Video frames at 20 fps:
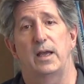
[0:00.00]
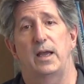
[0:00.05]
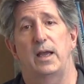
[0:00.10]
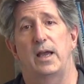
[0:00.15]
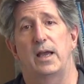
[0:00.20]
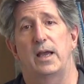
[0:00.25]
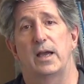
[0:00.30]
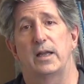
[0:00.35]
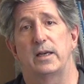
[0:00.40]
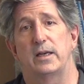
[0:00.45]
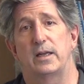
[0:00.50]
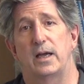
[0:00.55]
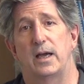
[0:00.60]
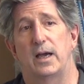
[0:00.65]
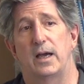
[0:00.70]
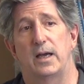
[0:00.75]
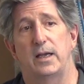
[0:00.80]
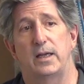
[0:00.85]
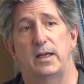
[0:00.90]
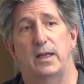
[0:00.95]
and
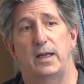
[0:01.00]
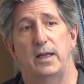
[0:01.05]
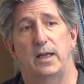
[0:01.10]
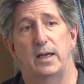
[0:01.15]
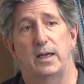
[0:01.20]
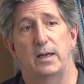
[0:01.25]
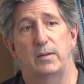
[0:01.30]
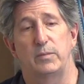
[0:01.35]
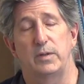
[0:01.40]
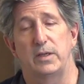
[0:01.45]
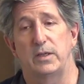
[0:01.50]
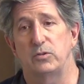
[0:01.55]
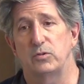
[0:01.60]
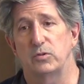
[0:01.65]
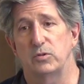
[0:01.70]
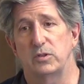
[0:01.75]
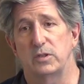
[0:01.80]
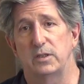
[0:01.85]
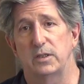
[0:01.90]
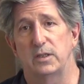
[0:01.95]
I am
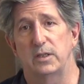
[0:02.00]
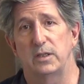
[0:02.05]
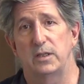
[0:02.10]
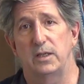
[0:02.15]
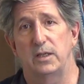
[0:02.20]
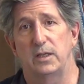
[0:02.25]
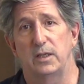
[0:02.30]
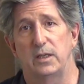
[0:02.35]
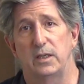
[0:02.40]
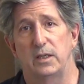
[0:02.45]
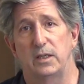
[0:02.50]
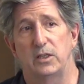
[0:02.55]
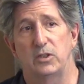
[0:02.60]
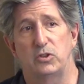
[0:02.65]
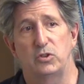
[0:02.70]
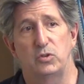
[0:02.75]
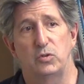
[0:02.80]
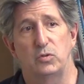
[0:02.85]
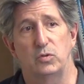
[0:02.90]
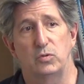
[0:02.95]
interested in
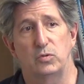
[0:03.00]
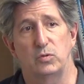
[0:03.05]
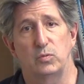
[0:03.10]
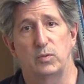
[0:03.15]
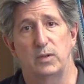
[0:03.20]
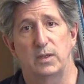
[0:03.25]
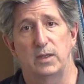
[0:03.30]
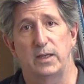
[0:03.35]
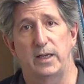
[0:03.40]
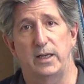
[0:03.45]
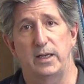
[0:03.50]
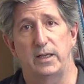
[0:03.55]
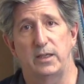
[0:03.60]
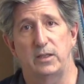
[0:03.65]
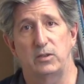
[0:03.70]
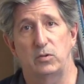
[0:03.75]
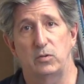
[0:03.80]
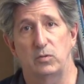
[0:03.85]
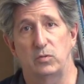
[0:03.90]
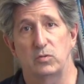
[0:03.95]
issues relating
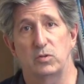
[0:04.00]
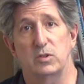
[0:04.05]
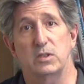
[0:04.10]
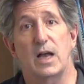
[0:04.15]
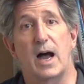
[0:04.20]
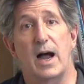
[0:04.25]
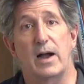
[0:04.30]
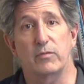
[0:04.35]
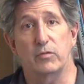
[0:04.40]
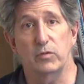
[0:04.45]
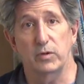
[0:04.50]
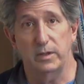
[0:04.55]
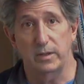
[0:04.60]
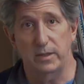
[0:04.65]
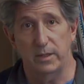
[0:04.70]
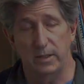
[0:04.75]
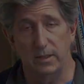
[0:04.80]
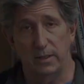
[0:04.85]
to sovereignty.